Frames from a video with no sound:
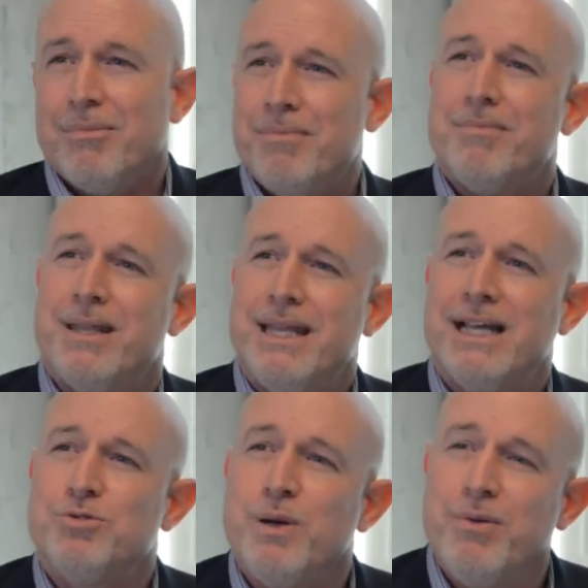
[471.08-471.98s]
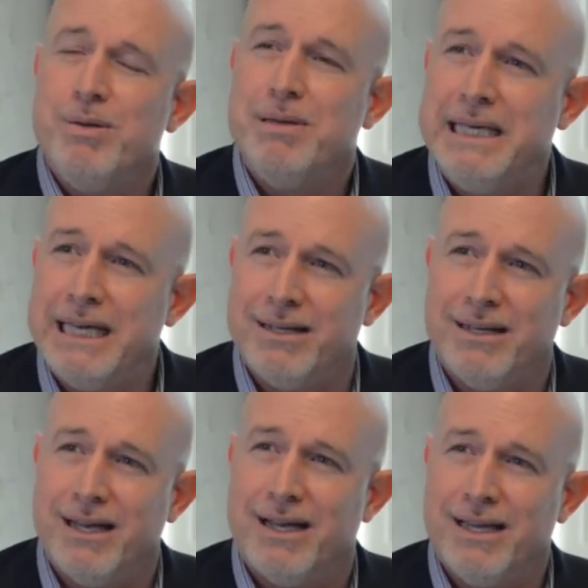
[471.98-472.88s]
And that's where we begin
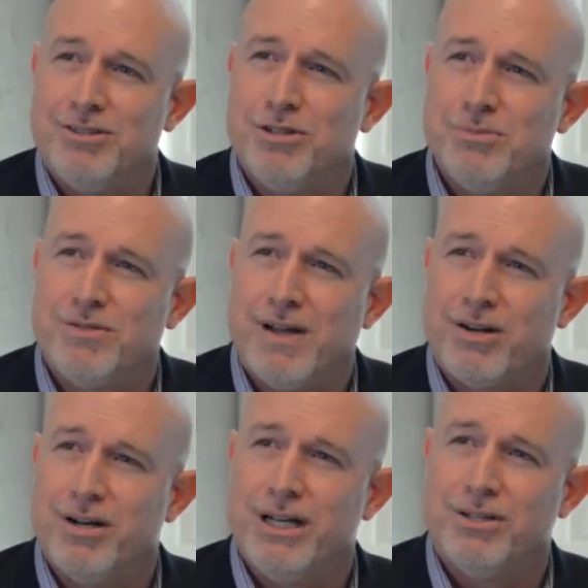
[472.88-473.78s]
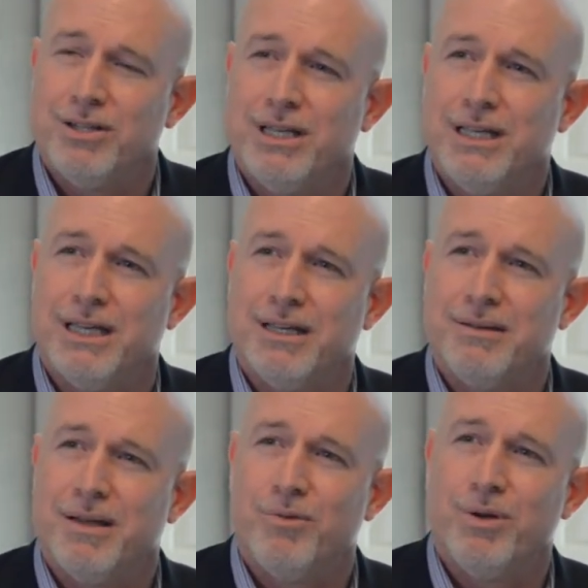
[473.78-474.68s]
in terms of our critical thinking.
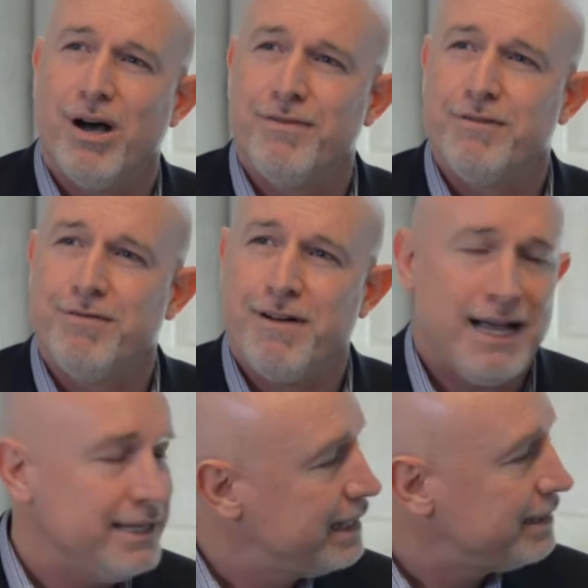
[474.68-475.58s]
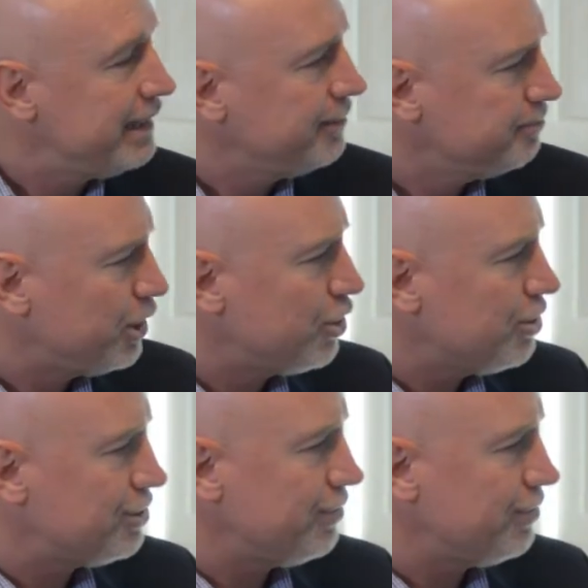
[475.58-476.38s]
And we often find that then, because of